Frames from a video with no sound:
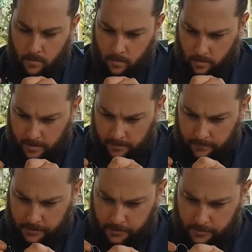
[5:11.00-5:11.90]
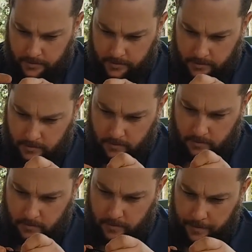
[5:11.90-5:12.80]
quite heavy duty. It's
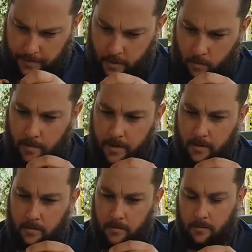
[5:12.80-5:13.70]
thick webbing.